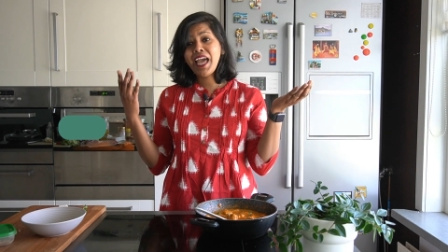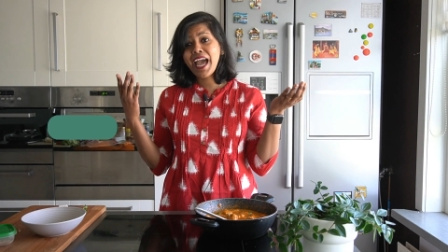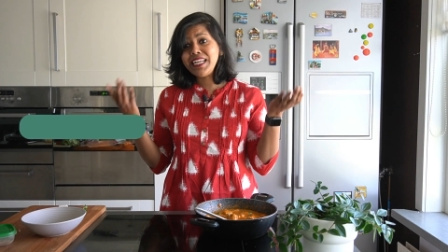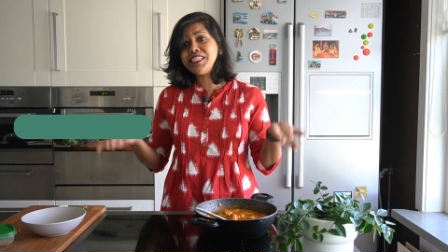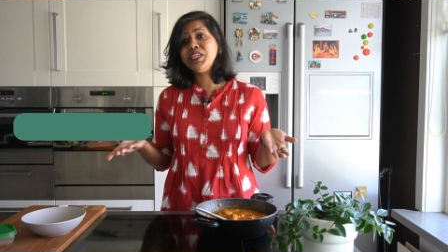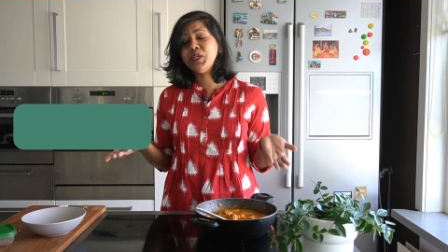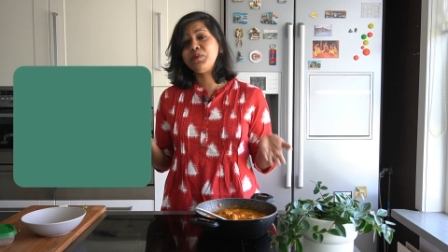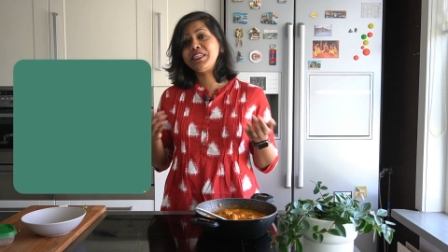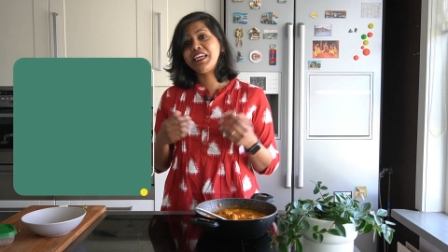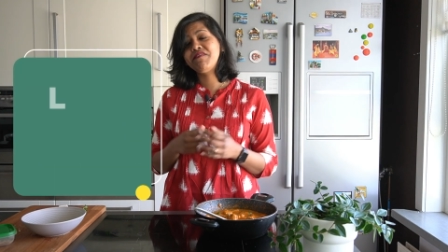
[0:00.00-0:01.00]
and you
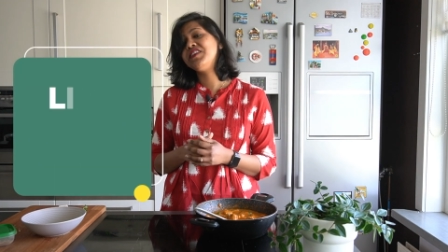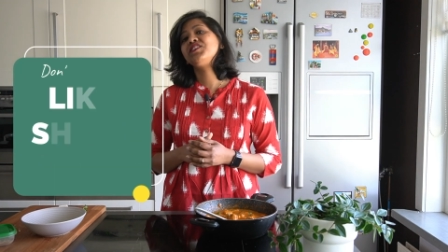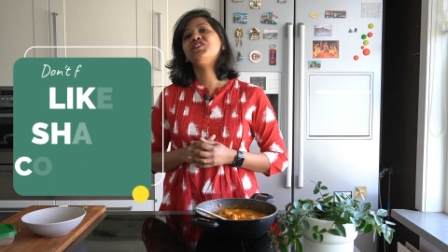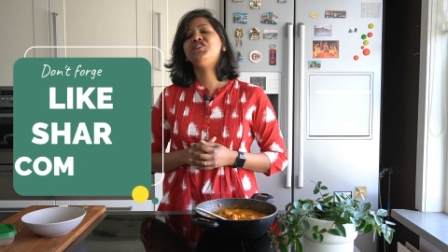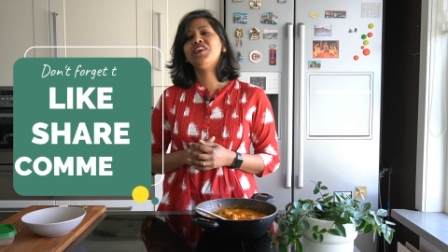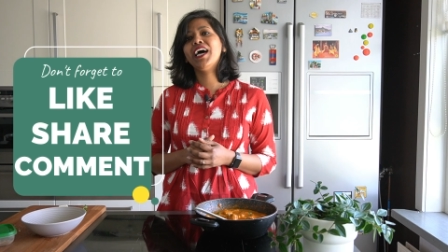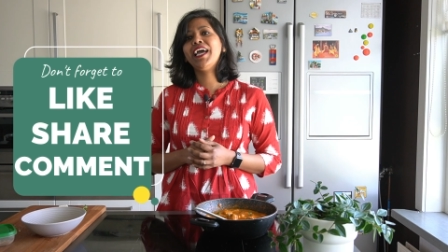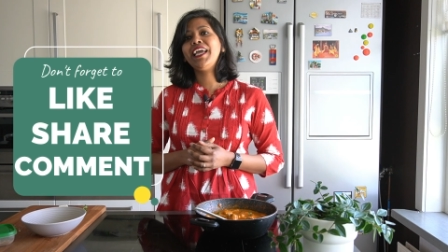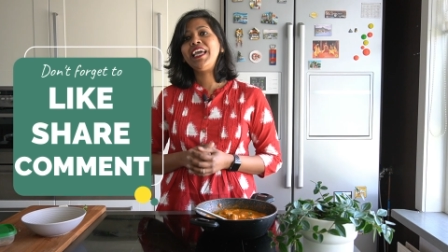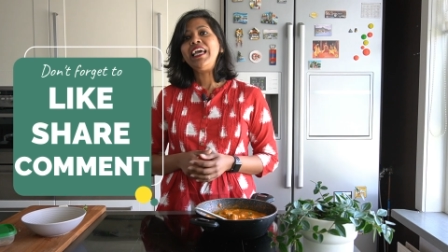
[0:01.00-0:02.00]
would give this a
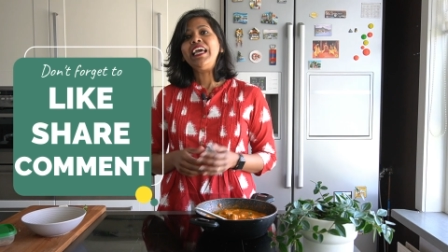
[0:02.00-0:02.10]
try.